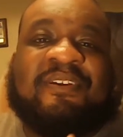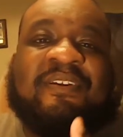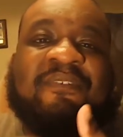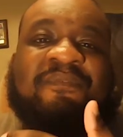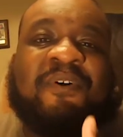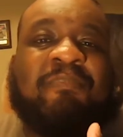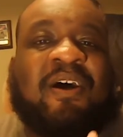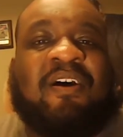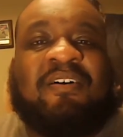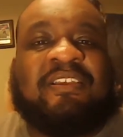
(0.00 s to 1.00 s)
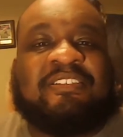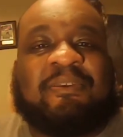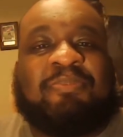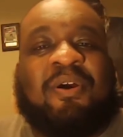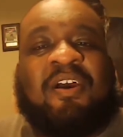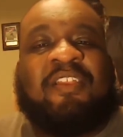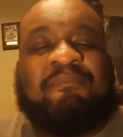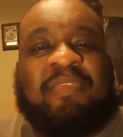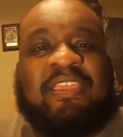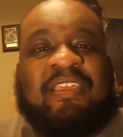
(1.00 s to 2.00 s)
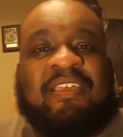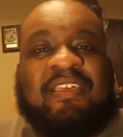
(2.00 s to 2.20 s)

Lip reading: football is a part of me,